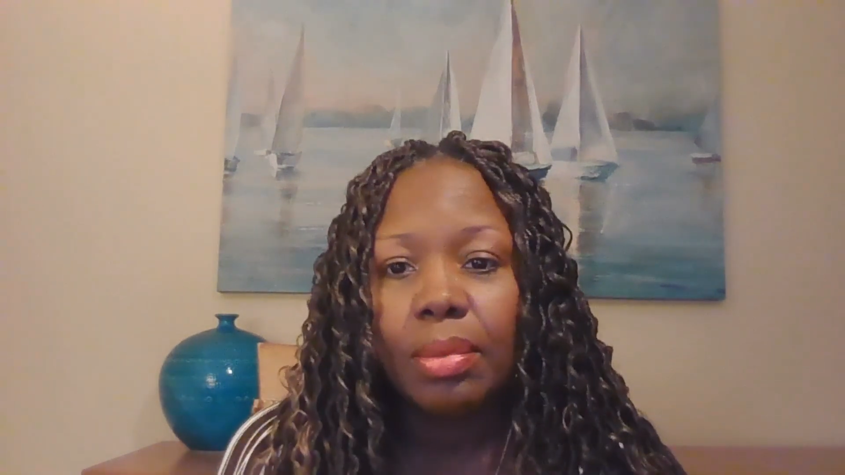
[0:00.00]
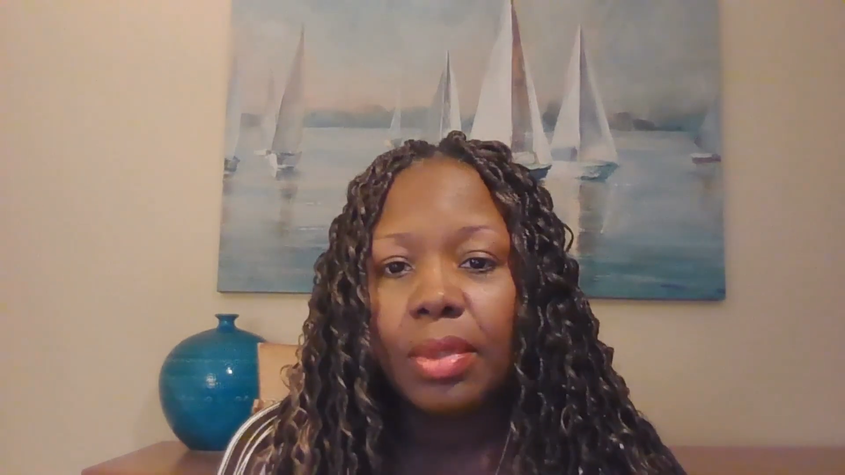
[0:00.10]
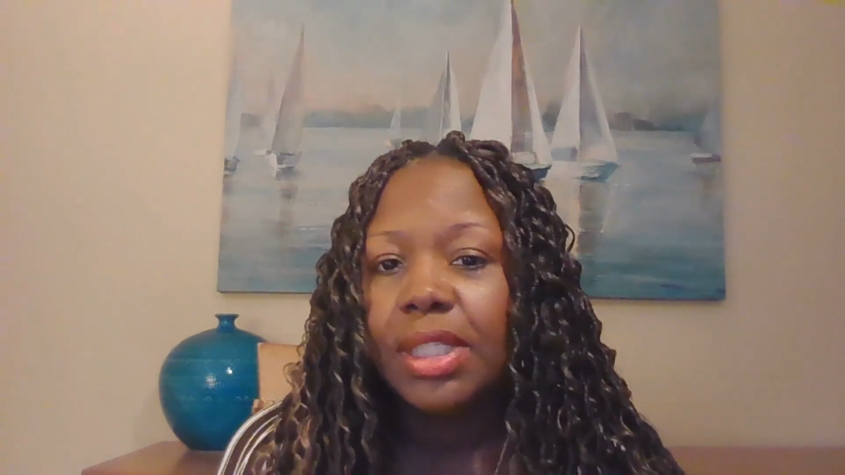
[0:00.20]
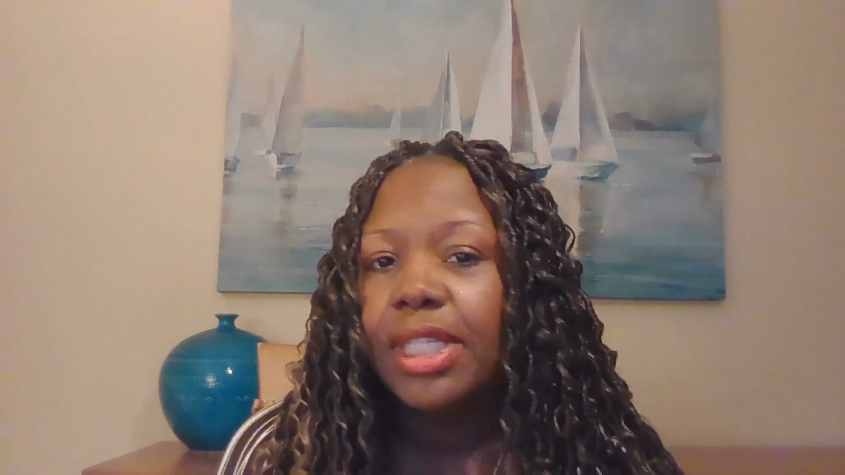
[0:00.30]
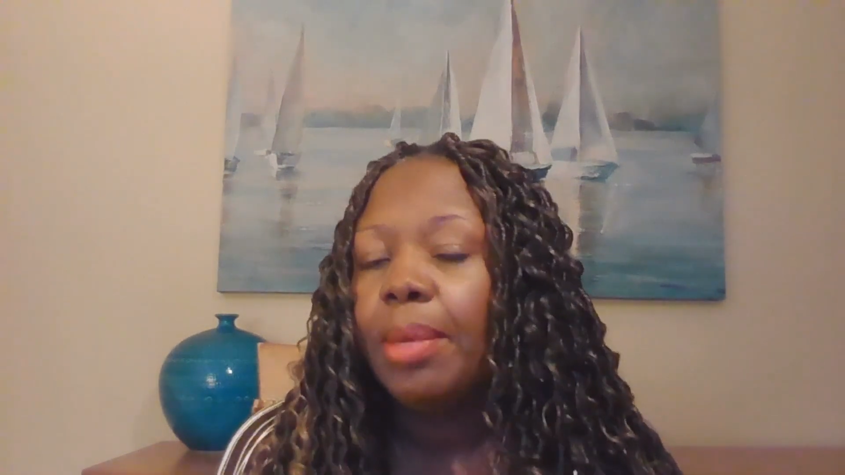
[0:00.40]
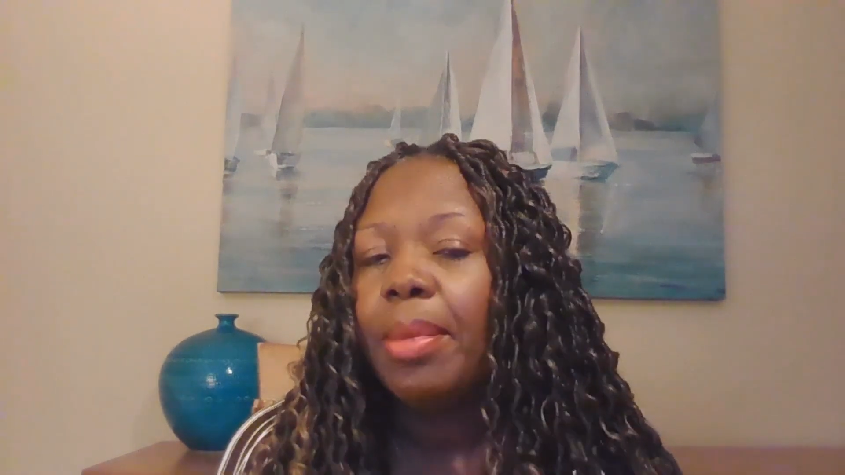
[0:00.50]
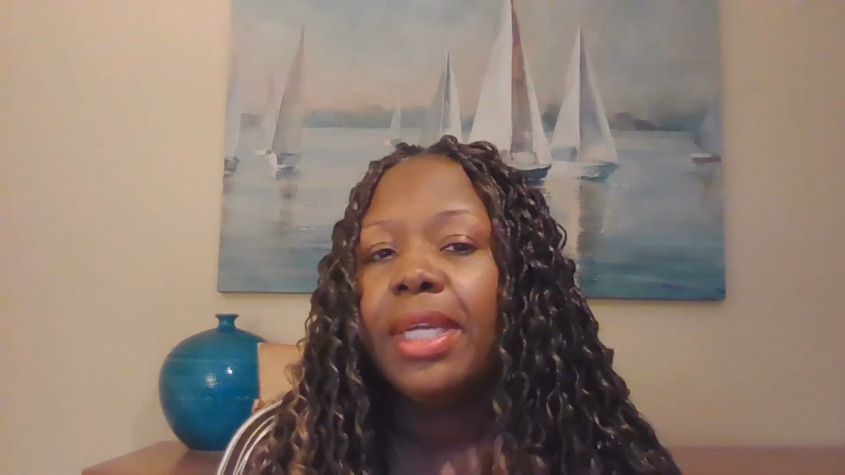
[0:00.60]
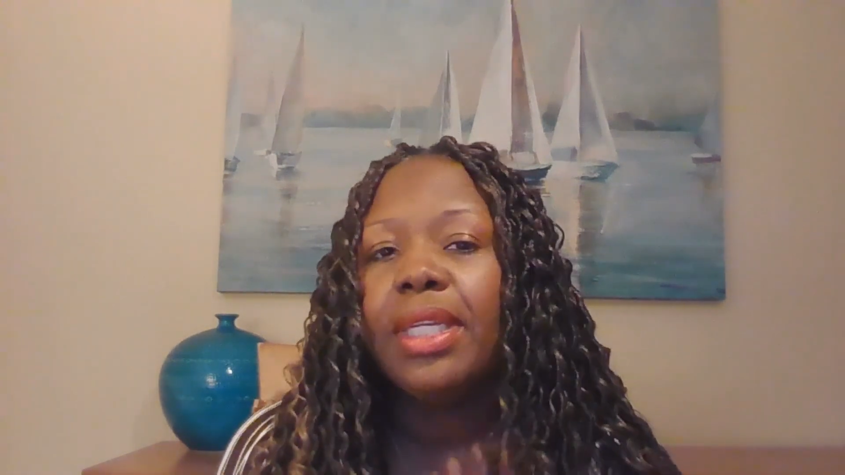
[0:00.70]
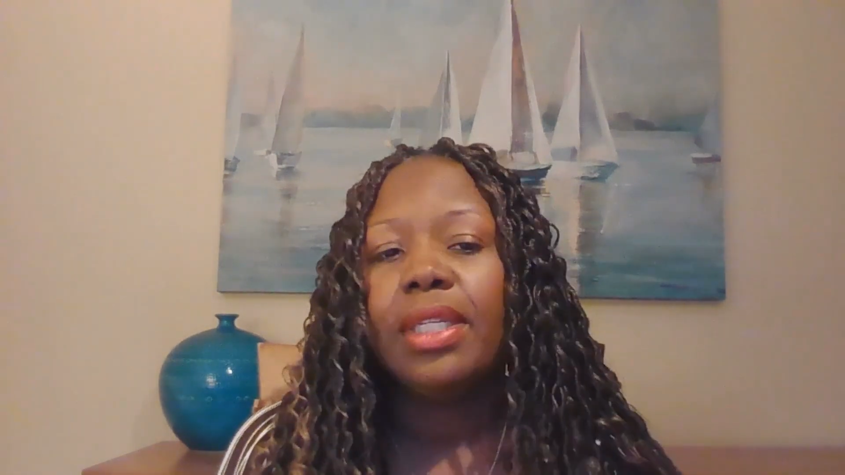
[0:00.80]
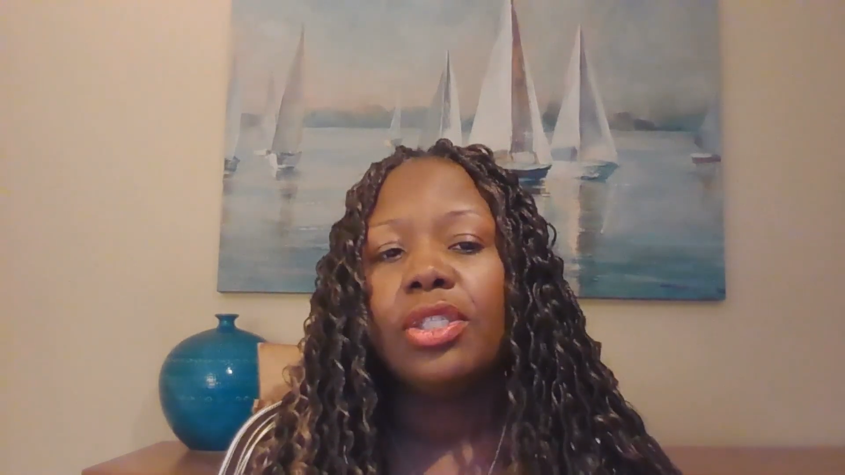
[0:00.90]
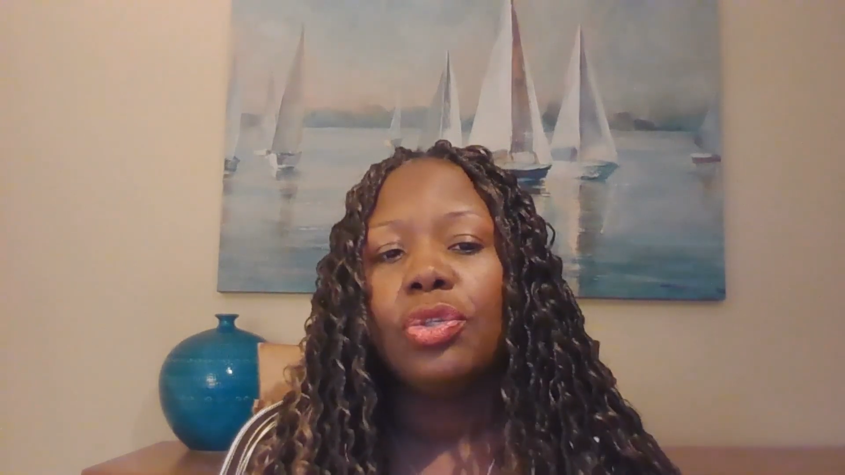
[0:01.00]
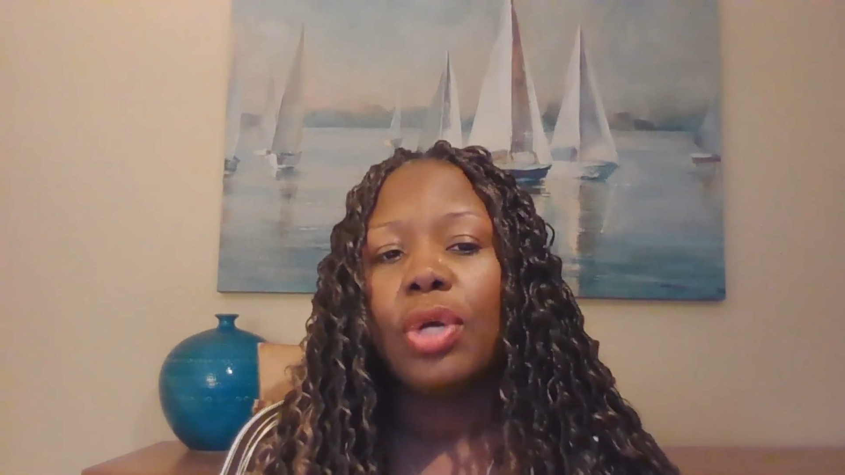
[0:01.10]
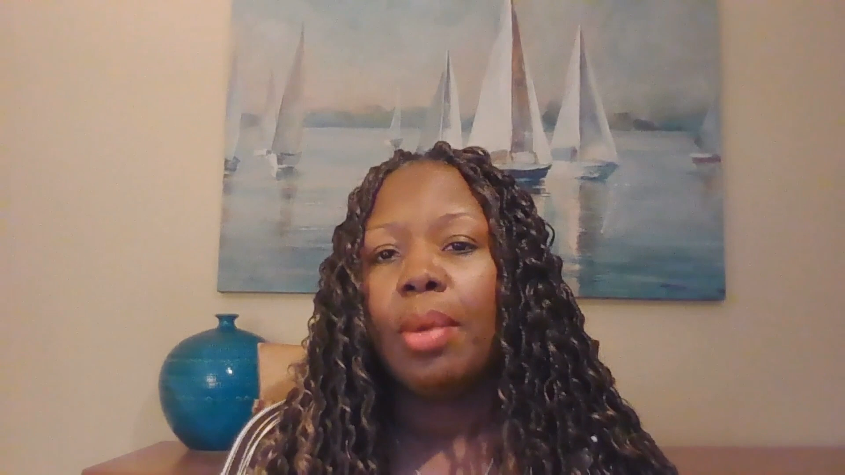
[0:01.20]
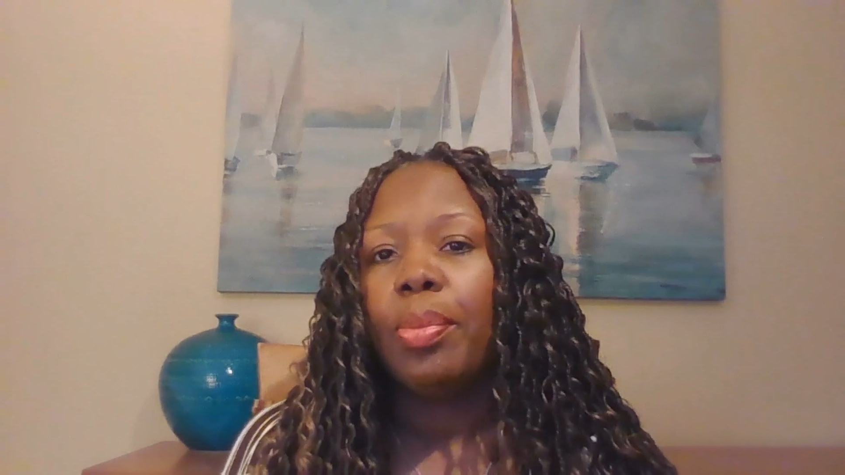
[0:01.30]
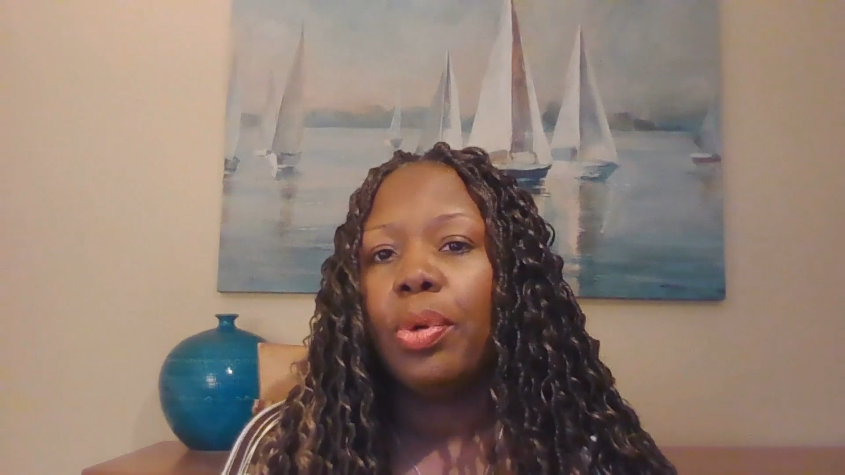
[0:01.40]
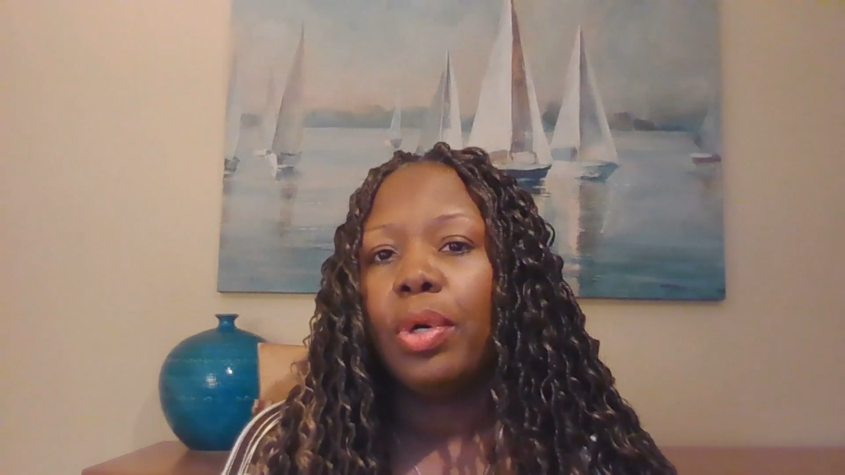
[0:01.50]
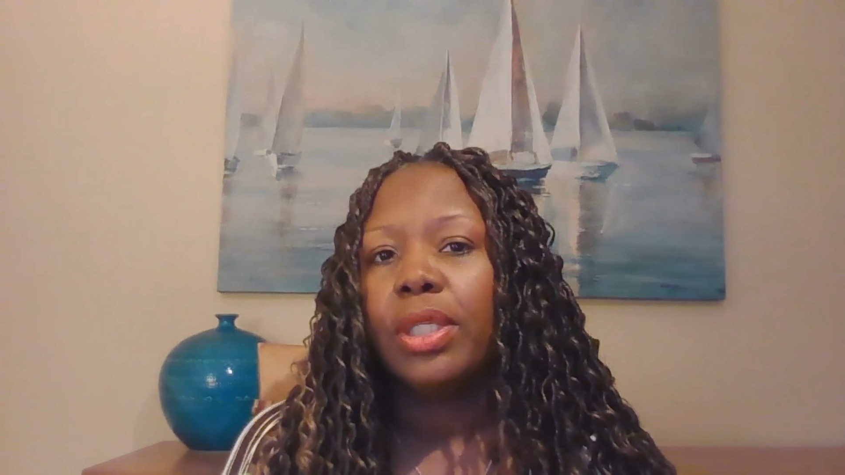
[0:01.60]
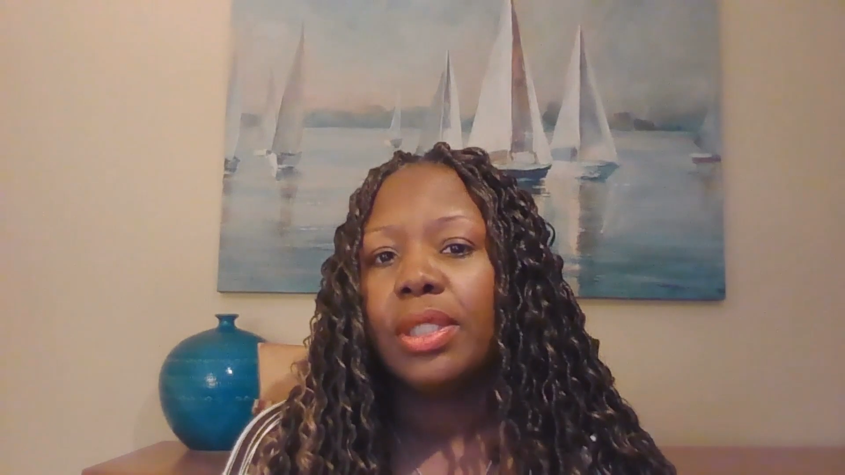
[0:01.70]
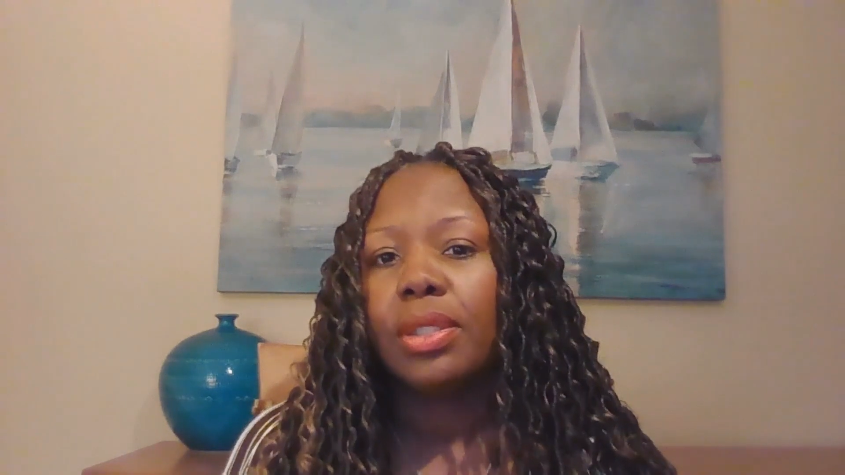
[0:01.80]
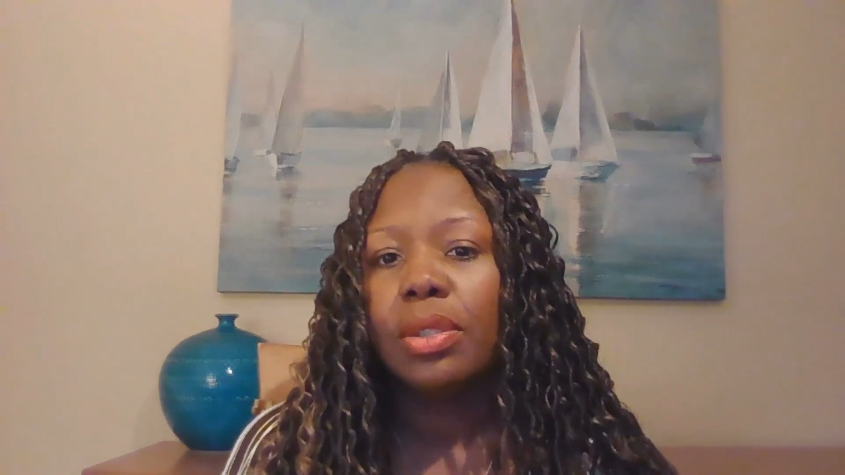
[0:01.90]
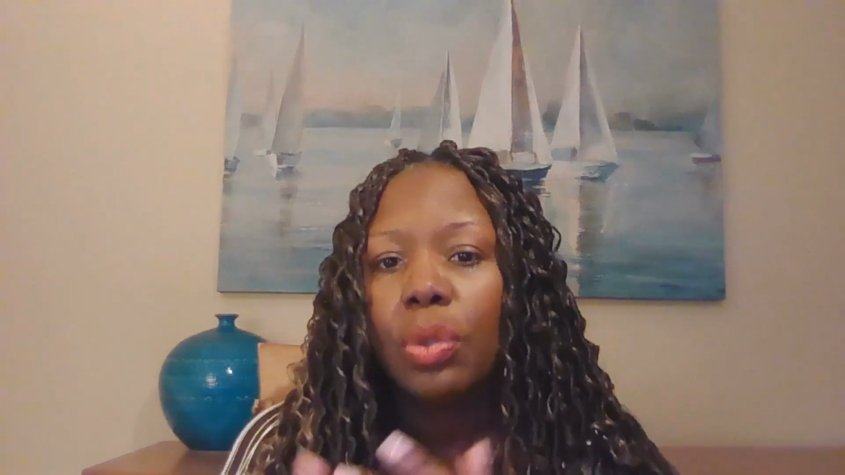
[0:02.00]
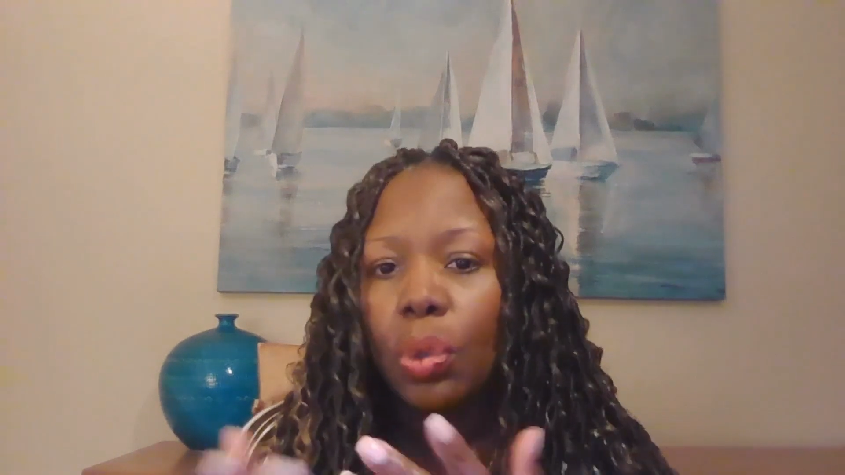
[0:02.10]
the same ideas to our boss